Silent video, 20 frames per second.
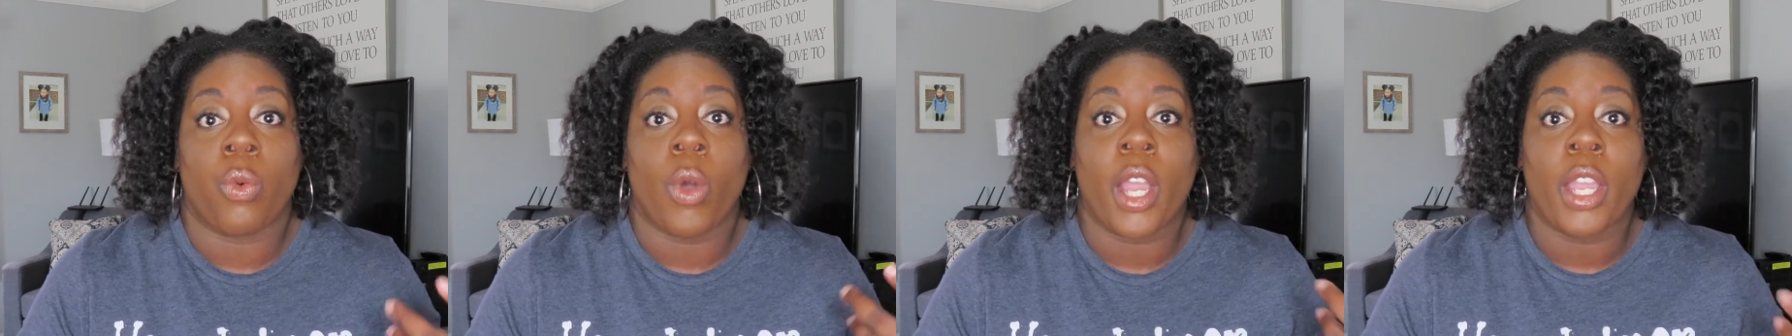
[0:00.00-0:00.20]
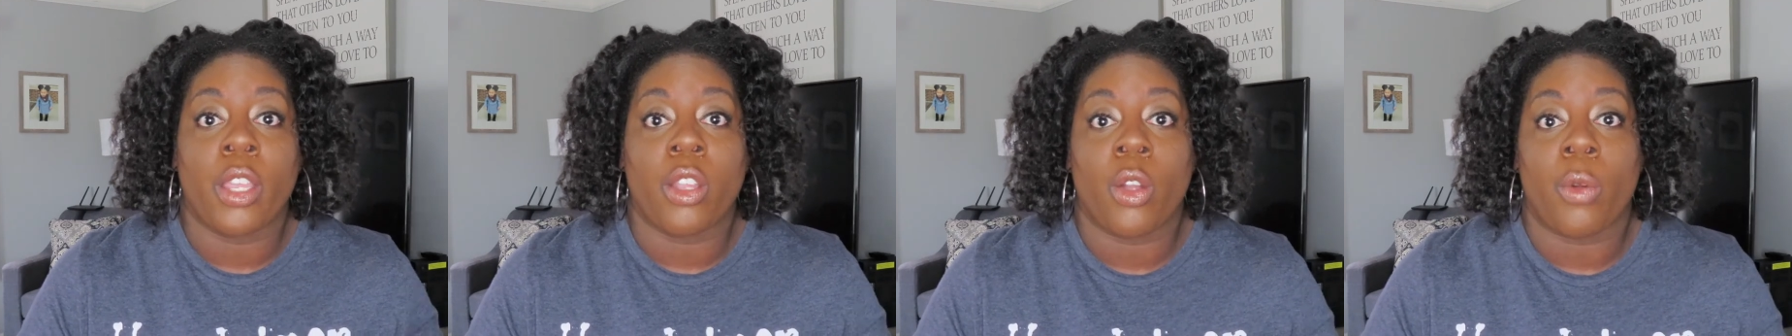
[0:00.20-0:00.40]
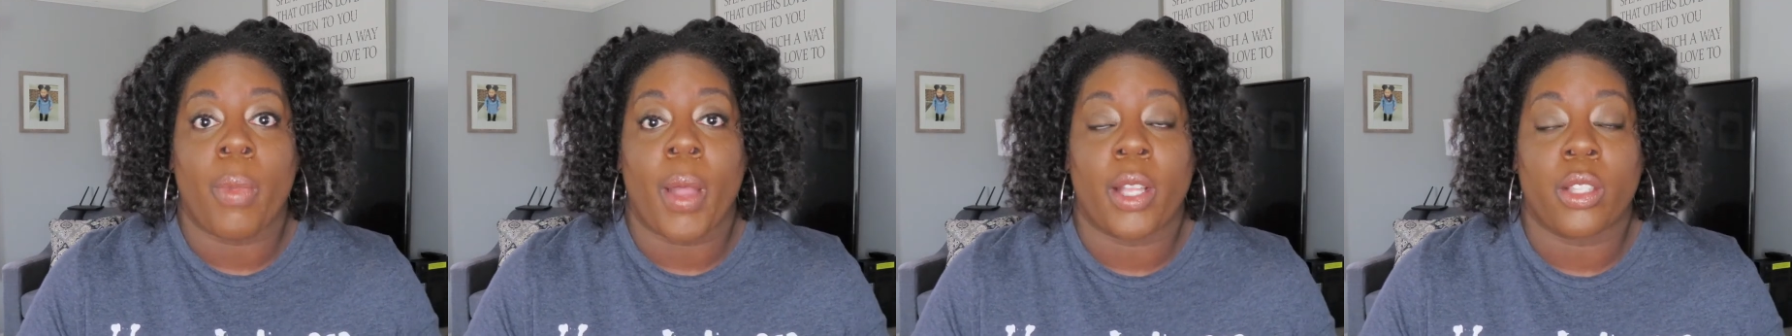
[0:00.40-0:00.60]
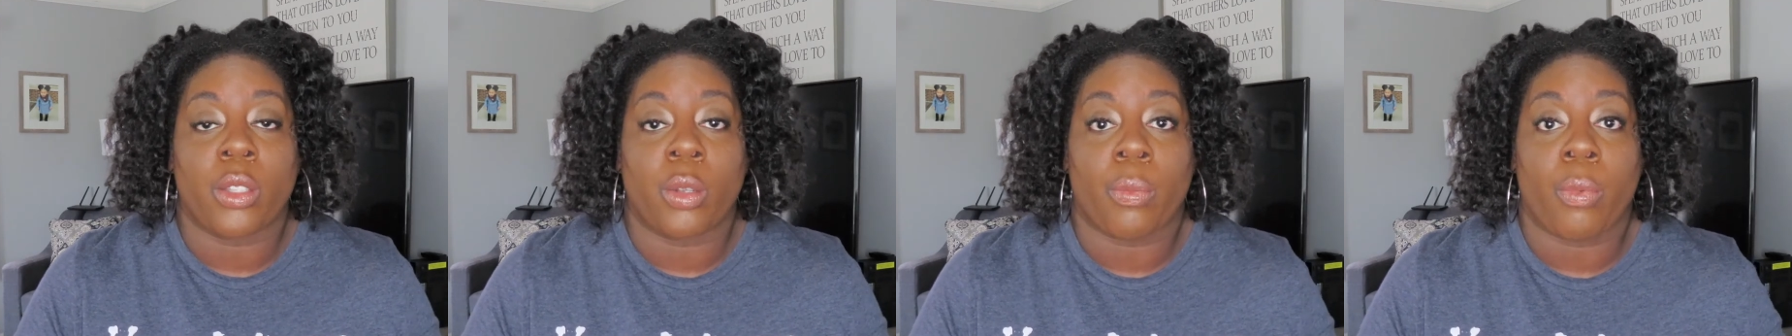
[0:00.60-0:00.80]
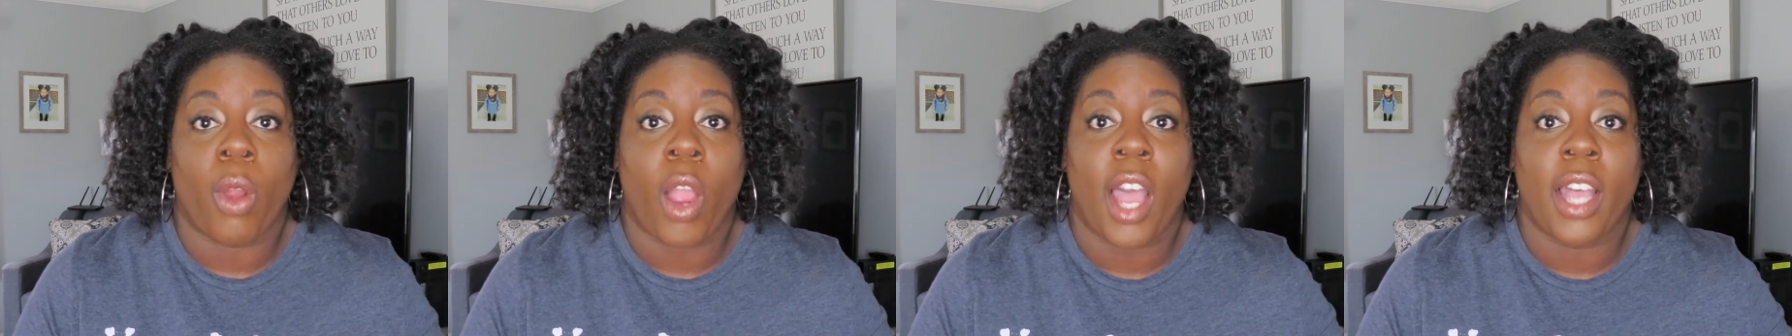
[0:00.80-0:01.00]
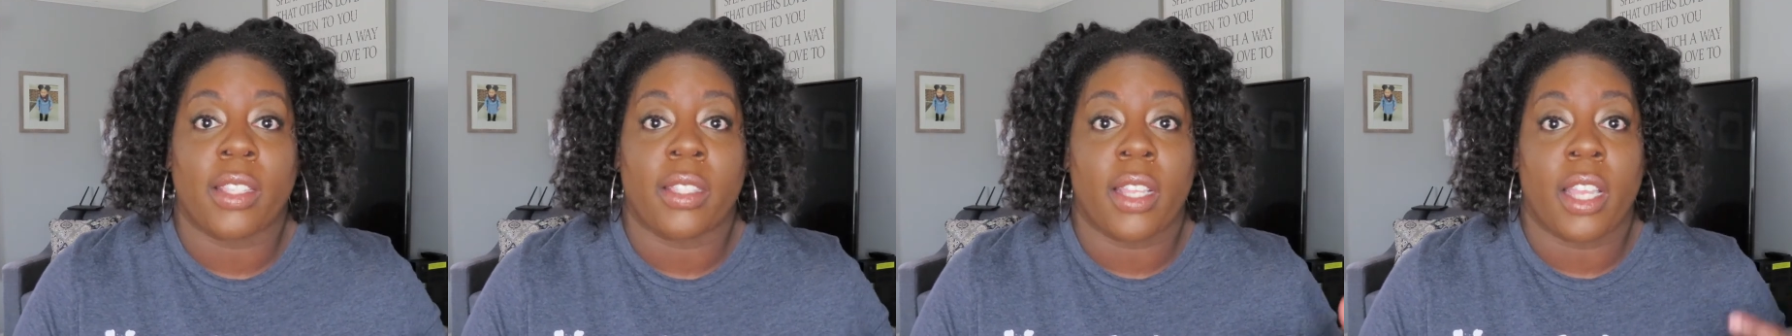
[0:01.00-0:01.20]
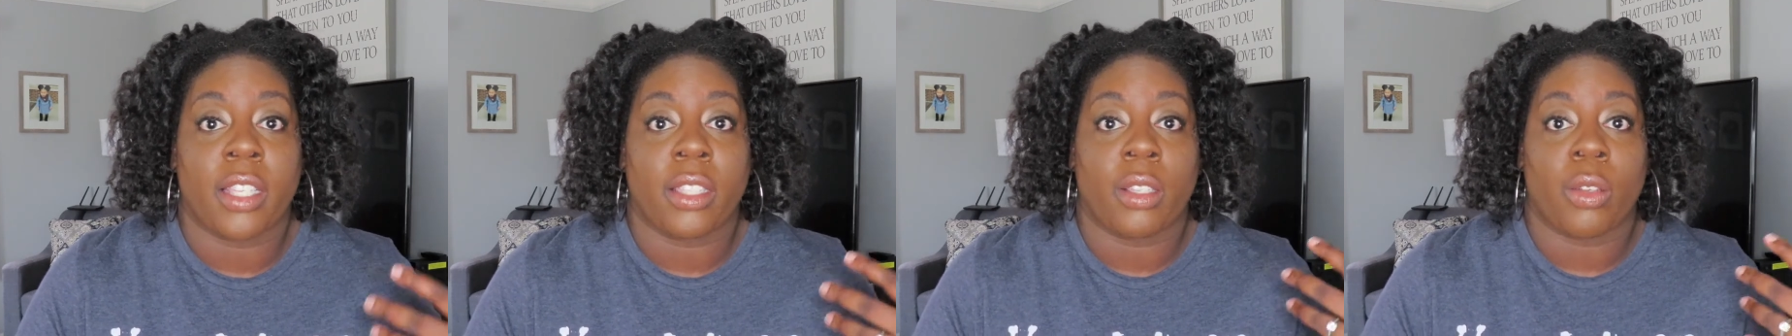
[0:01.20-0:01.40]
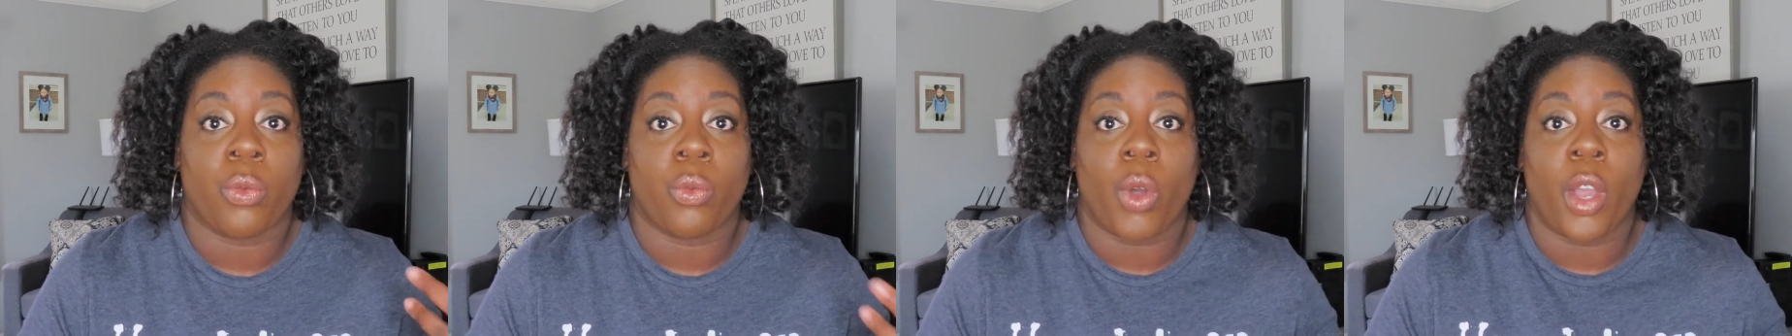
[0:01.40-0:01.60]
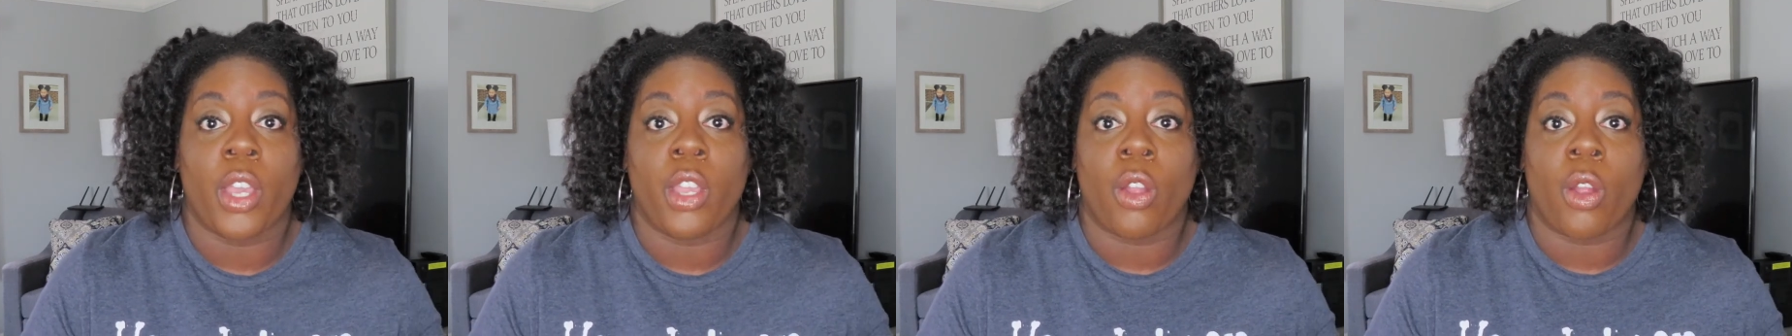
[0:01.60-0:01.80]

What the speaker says: what you're about to process, and what